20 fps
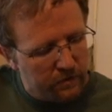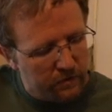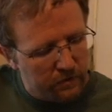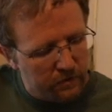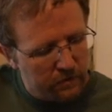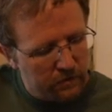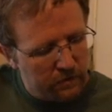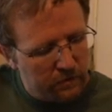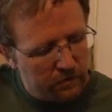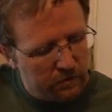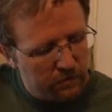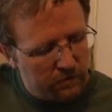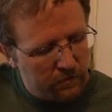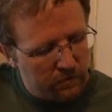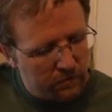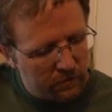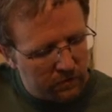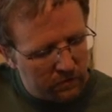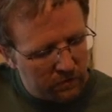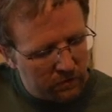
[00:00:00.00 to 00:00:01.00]

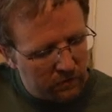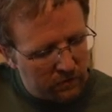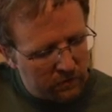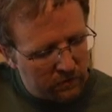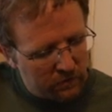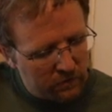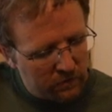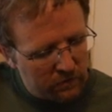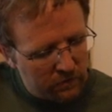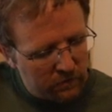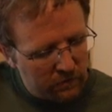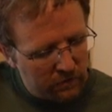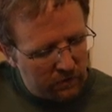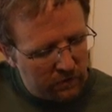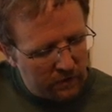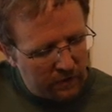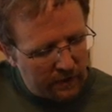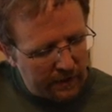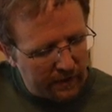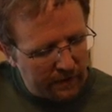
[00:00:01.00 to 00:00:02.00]
I'm
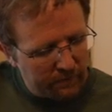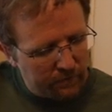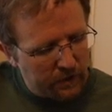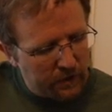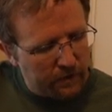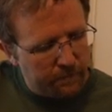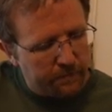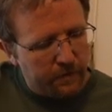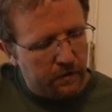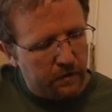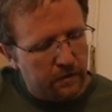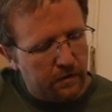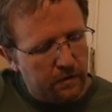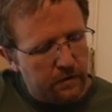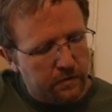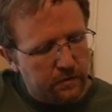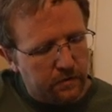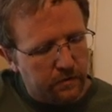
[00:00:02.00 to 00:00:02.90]
keeping these 2